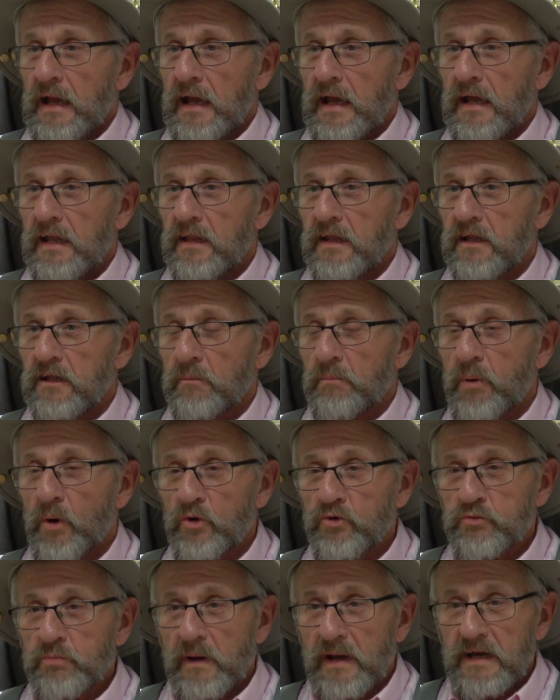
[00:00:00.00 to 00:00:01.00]
And then the
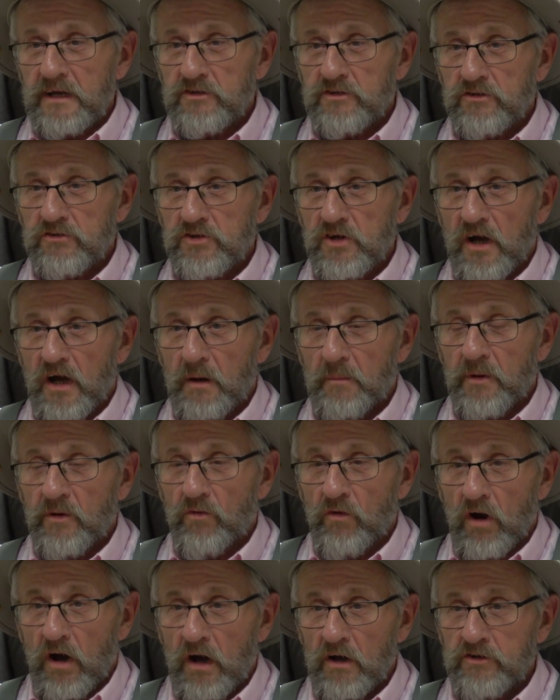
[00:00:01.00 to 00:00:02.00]
postmaster job in
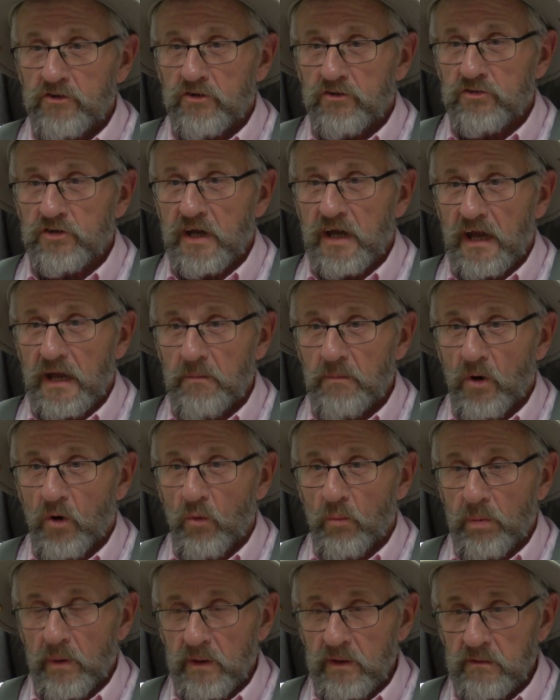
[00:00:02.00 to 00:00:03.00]
Rogers came
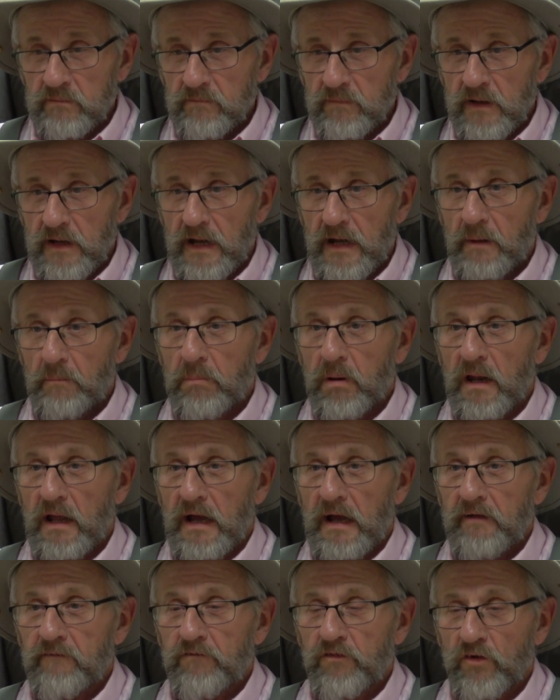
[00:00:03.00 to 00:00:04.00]
open, and I
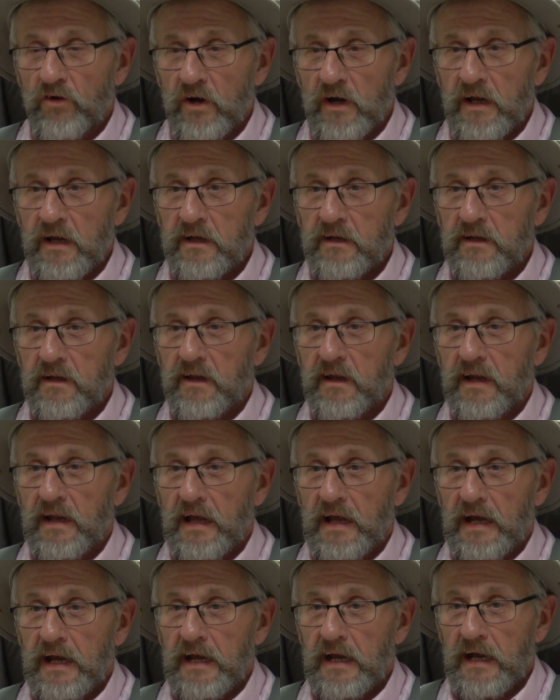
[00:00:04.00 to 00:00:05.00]
applied for it, and
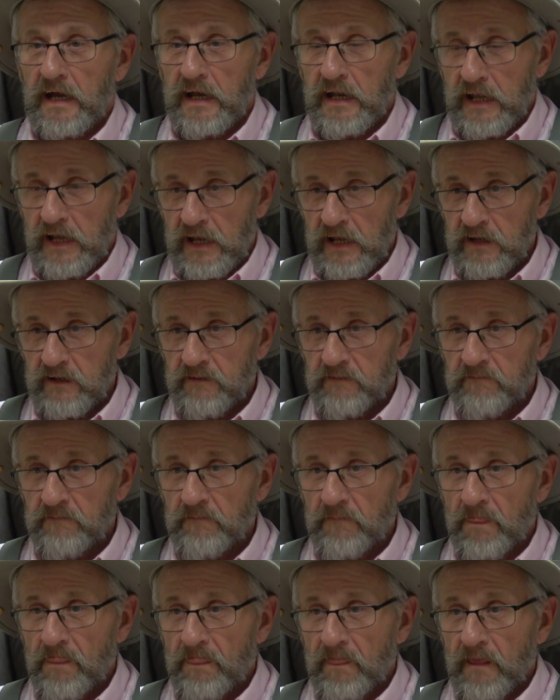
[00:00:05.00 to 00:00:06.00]
I got it.
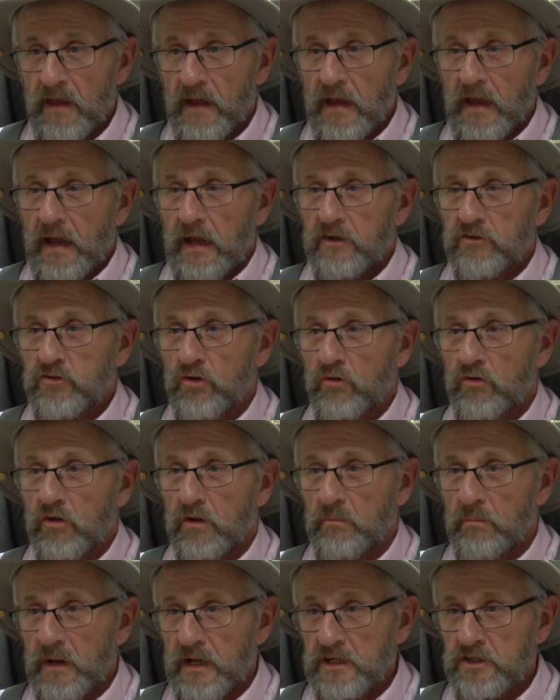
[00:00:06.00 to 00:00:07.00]
And so, to
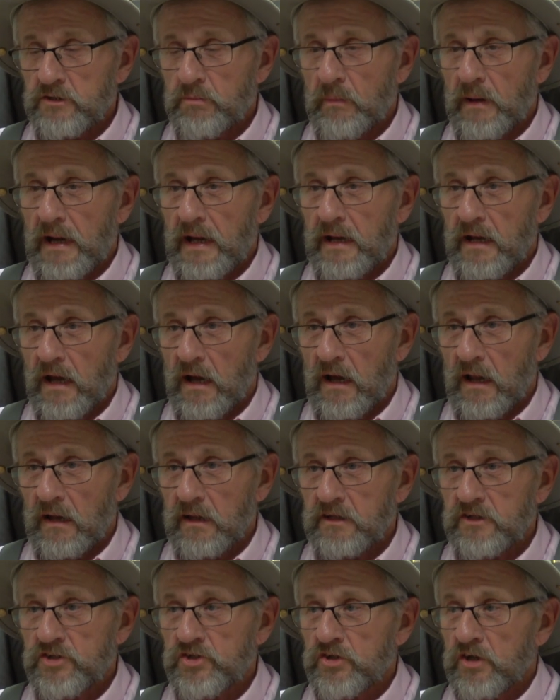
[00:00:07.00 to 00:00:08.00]
the best of my
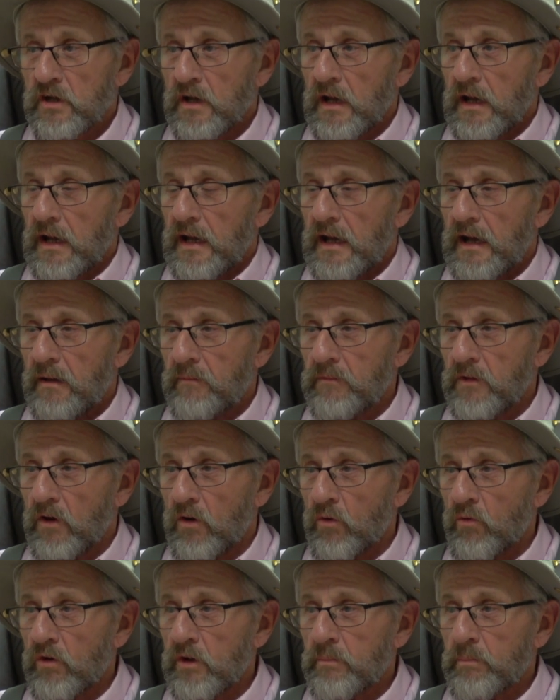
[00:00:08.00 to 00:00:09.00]
knowledge, I'm the
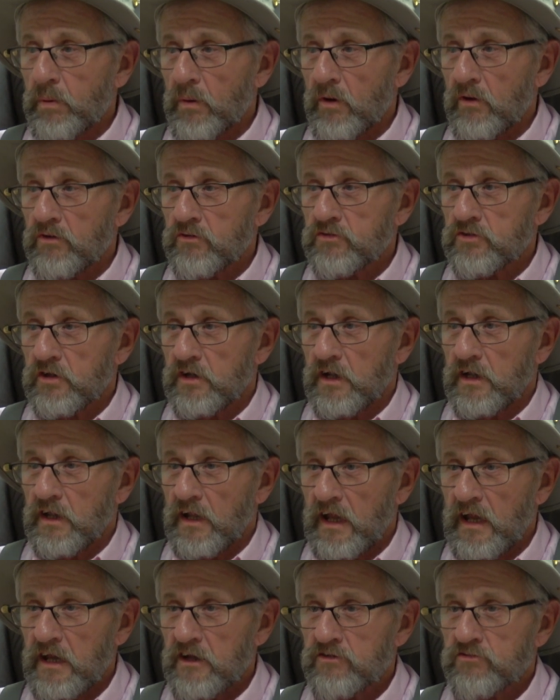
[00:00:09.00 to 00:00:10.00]
only person in
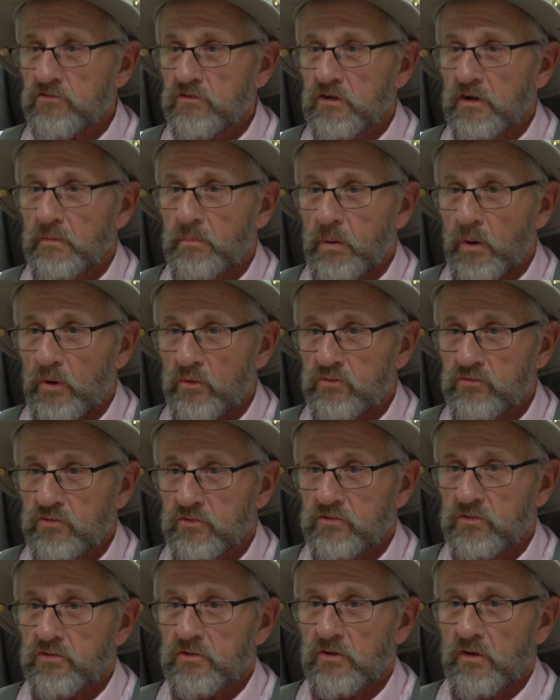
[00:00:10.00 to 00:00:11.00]
the history of the
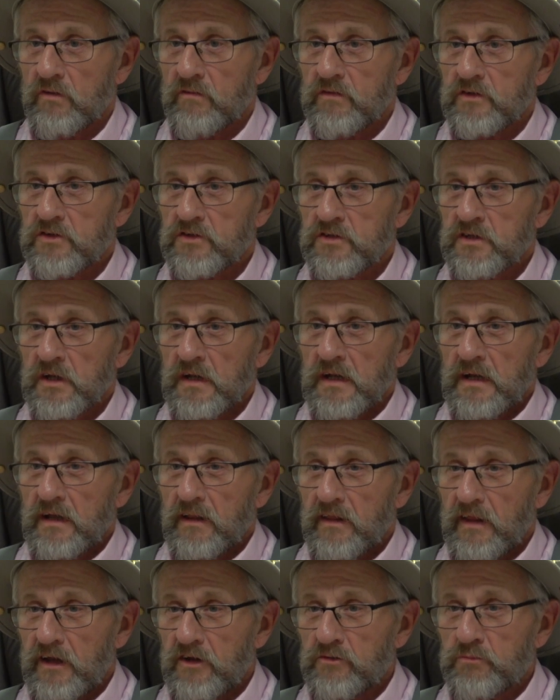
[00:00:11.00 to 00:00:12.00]
Postal Service
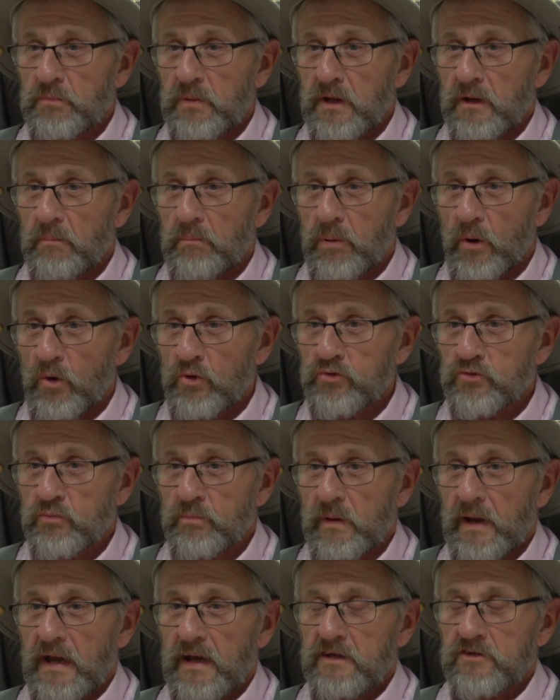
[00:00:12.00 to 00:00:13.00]
that has been a
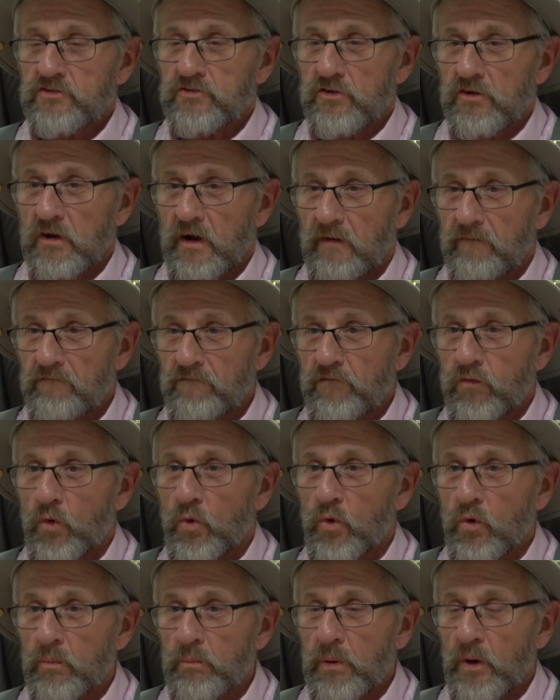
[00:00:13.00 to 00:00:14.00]
postmaster at
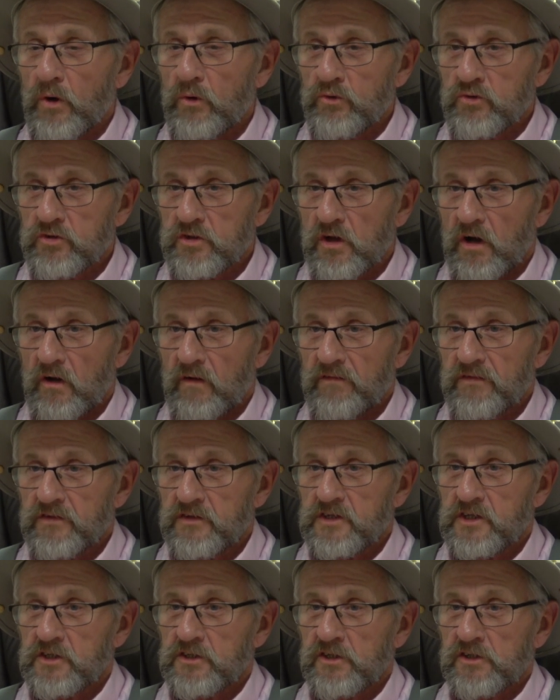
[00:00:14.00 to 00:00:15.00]
4 post
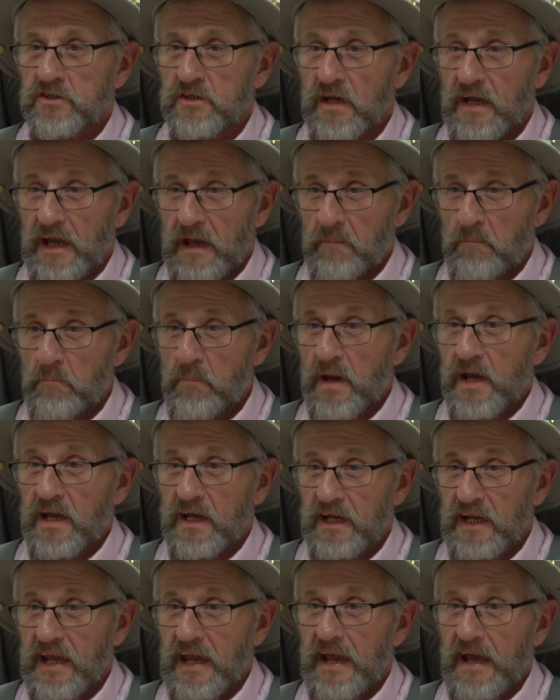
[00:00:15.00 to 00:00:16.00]
offices in
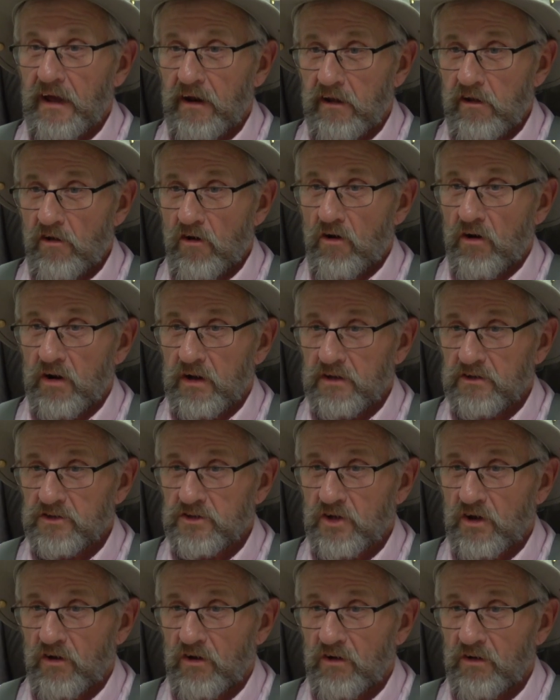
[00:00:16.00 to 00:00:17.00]
Benton County,
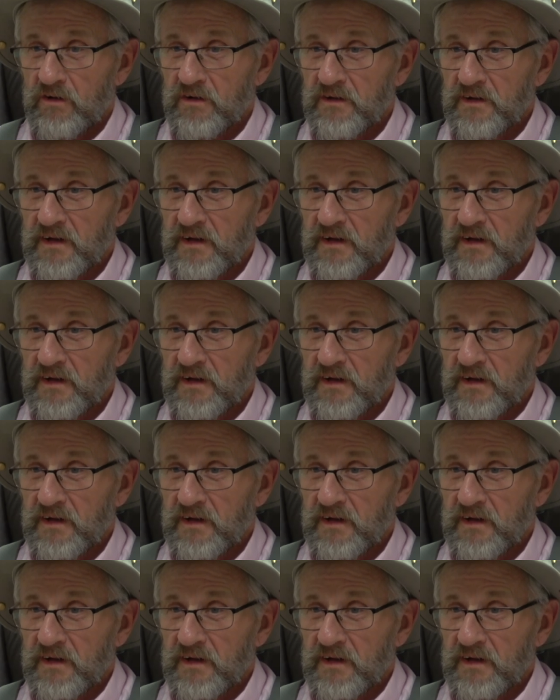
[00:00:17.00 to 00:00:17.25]
Arkansas.